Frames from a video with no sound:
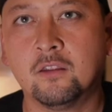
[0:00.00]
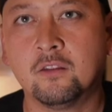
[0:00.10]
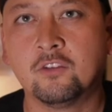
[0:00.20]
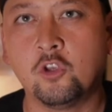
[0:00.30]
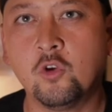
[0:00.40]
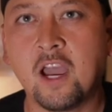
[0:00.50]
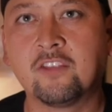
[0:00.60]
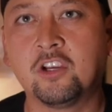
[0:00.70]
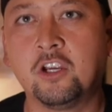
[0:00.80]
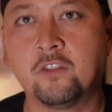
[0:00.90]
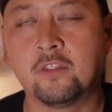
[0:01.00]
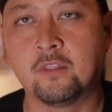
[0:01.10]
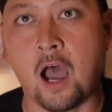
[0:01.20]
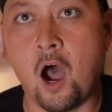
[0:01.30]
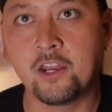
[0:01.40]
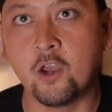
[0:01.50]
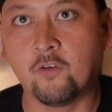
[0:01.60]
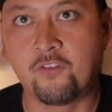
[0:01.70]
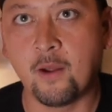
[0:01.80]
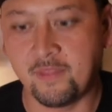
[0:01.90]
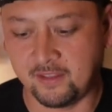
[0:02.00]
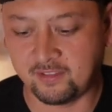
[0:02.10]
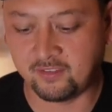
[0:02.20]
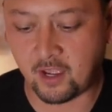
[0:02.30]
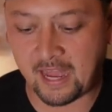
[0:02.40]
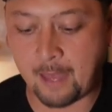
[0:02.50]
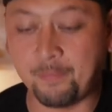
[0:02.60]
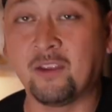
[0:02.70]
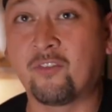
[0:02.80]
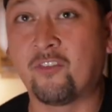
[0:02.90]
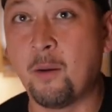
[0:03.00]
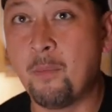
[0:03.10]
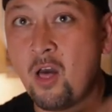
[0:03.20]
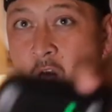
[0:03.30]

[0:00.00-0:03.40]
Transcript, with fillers: So you guys are hearing the audio from this. It's not happening from